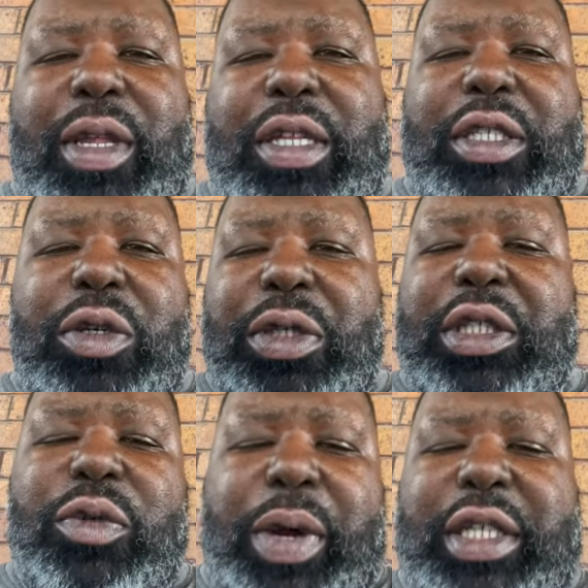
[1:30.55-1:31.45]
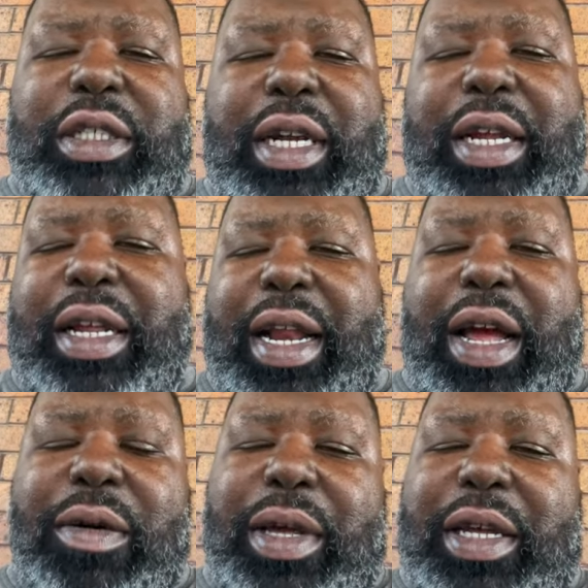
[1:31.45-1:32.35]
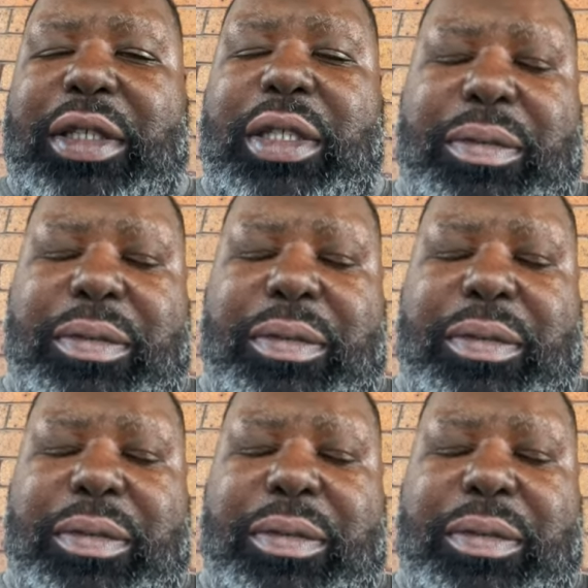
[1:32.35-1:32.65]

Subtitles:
this whole situation and how his